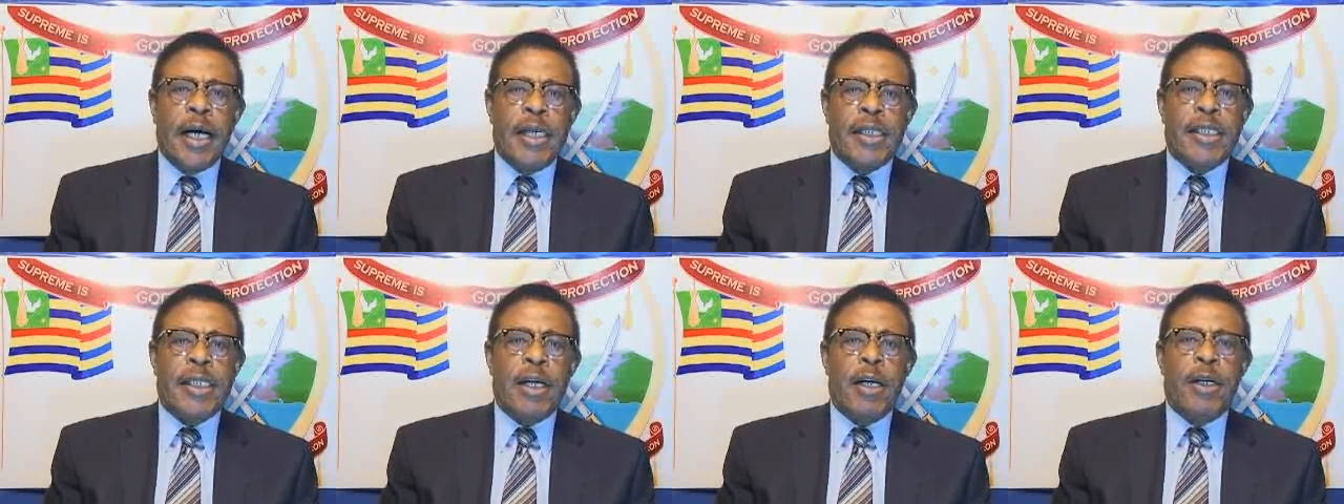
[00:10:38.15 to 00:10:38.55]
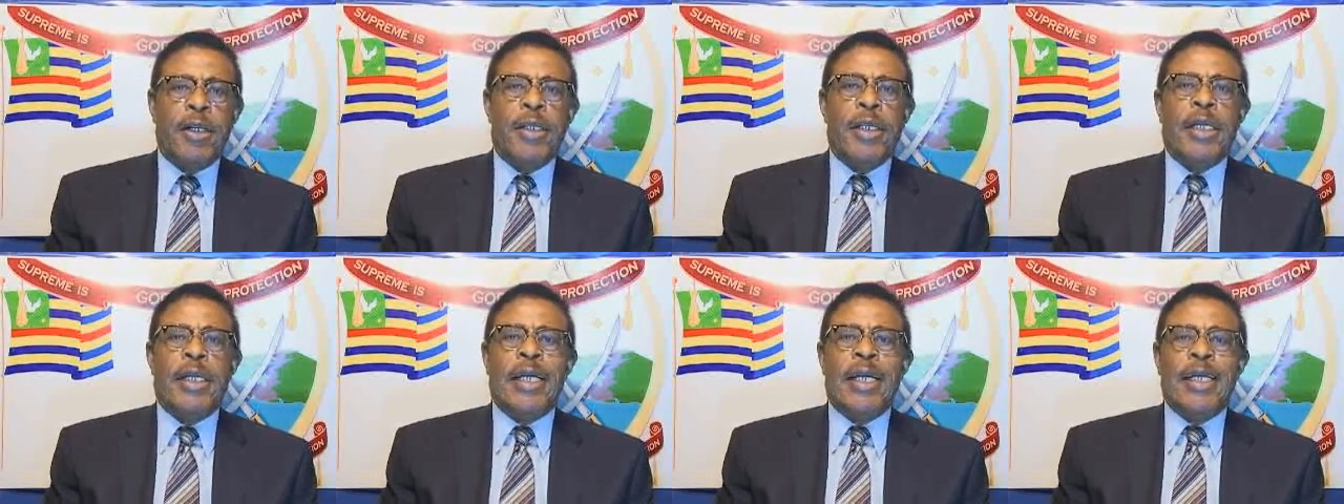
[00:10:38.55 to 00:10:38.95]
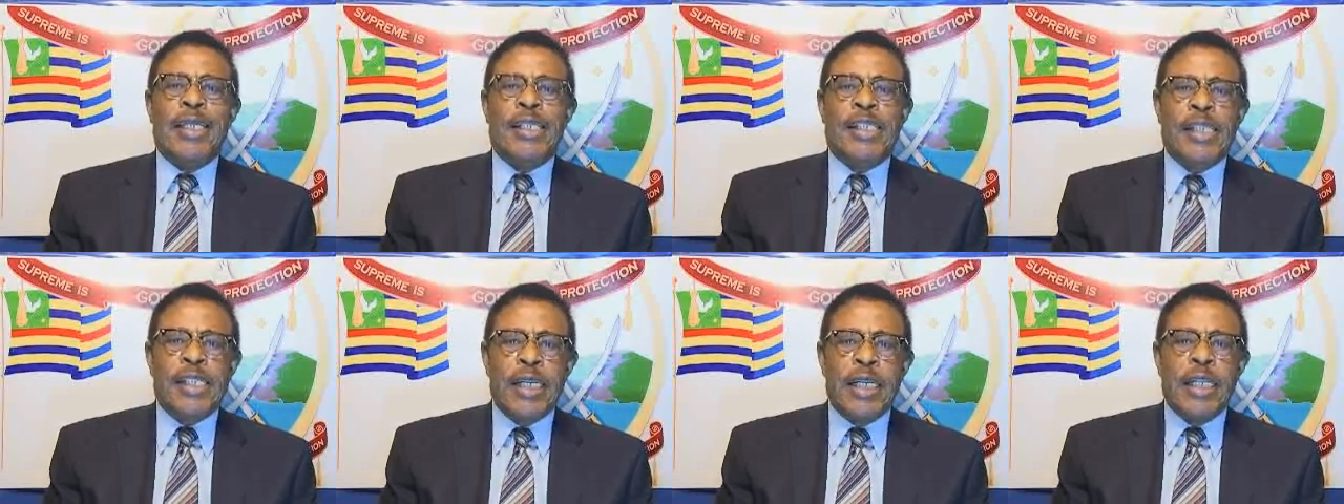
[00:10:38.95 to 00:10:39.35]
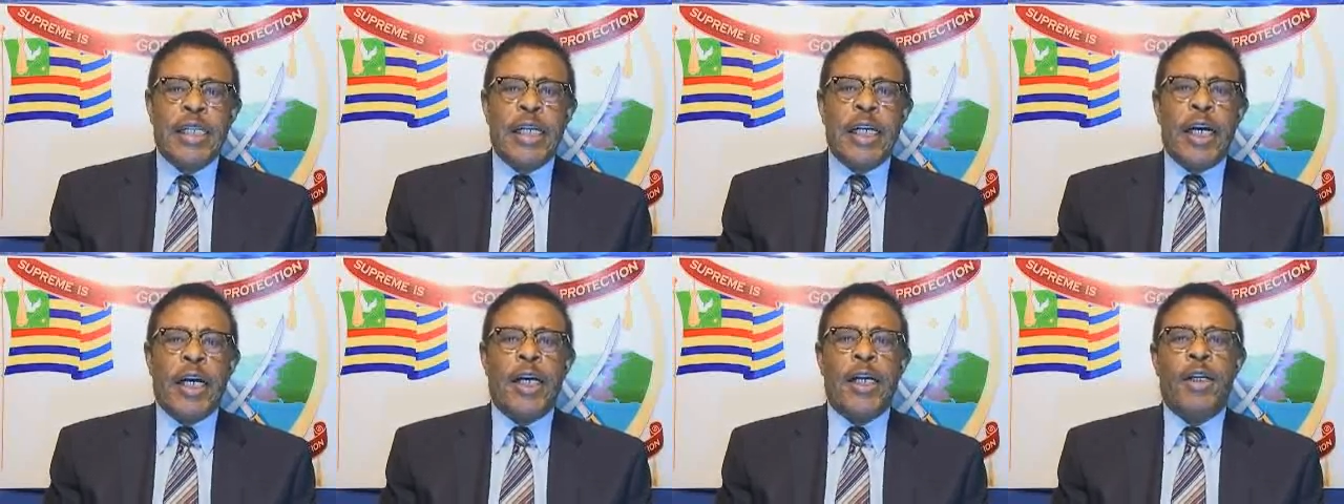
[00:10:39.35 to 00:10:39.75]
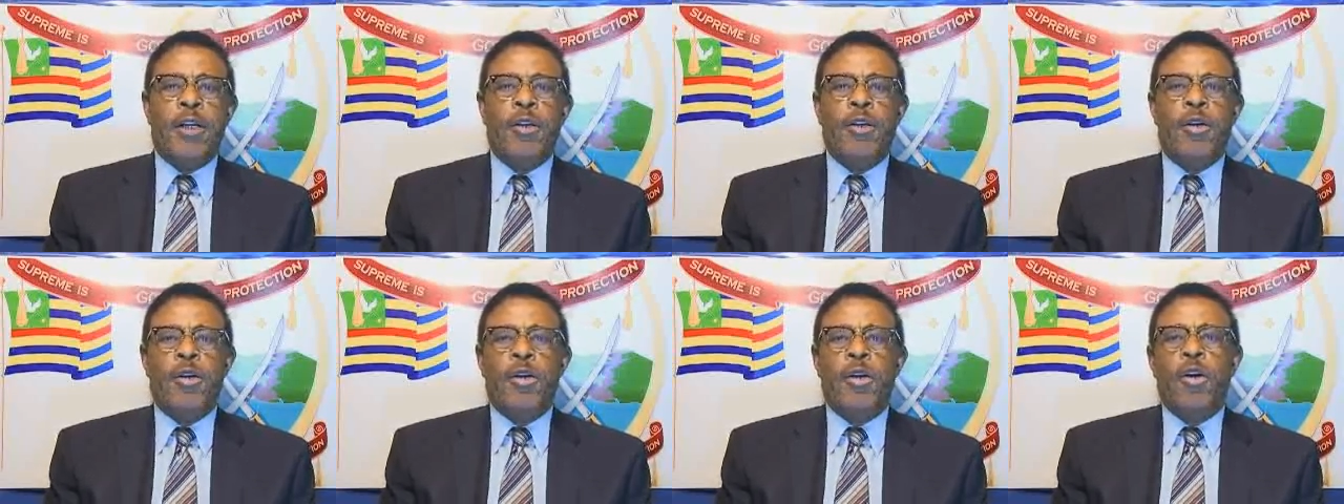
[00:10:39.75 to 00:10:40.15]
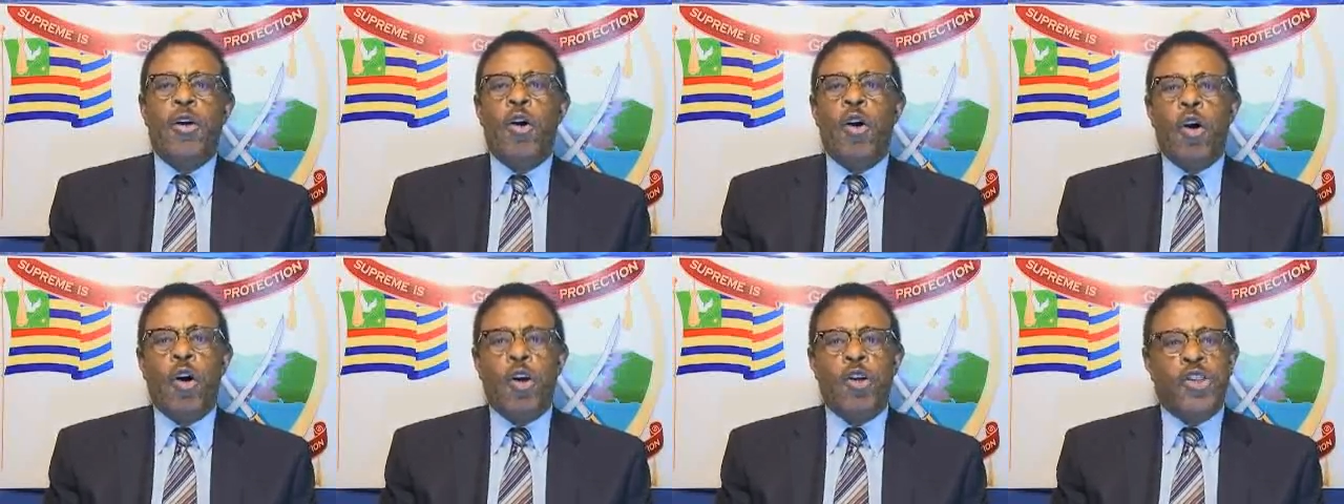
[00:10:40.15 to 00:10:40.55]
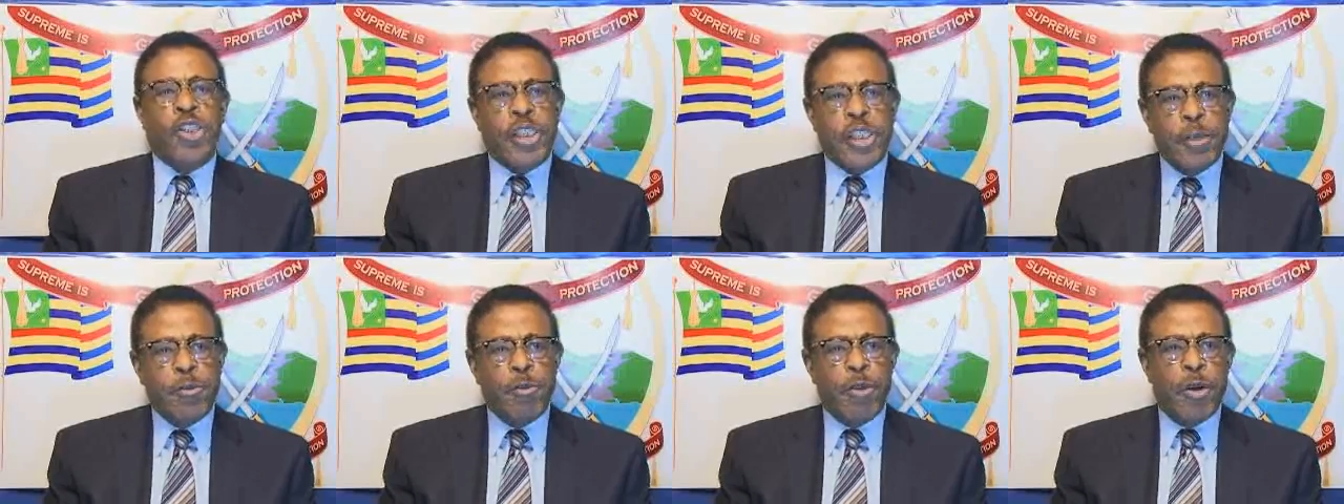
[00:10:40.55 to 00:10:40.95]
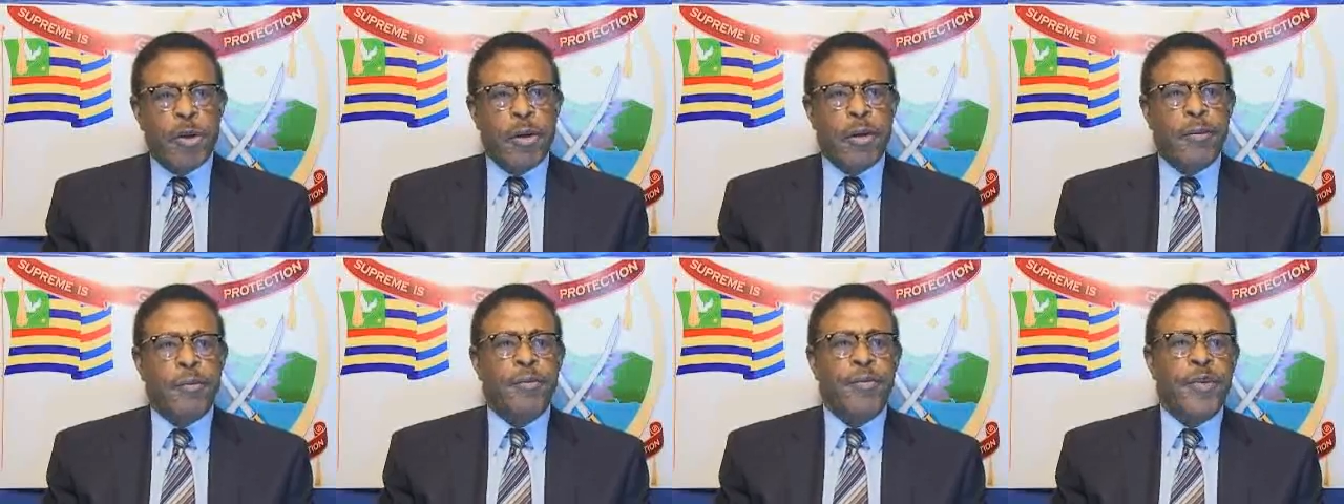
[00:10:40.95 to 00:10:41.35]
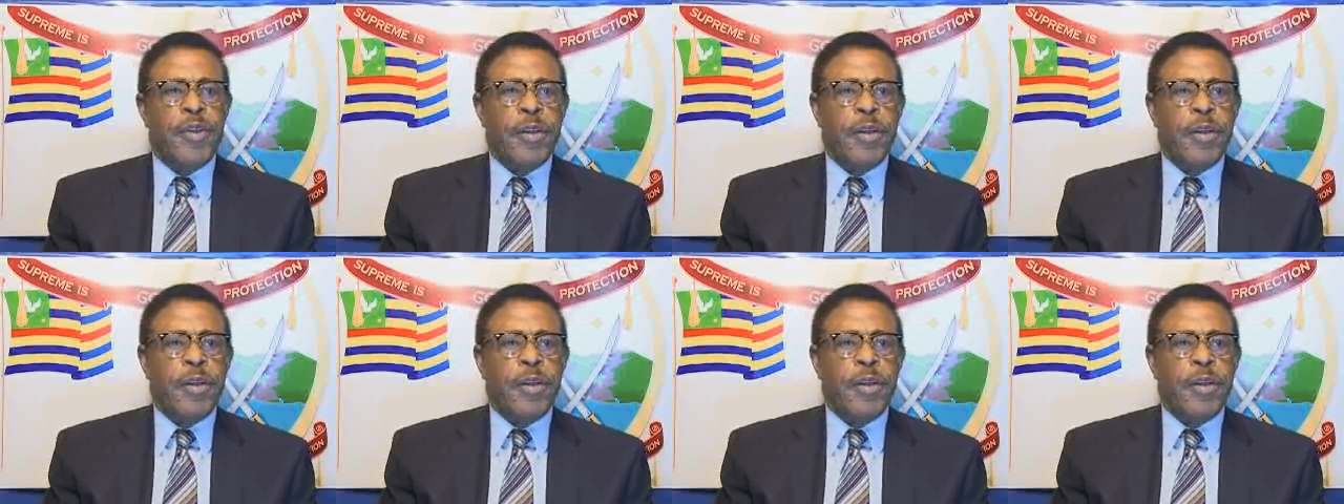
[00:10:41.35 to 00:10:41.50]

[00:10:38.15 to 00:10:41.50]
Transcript: as our insignia or symbol.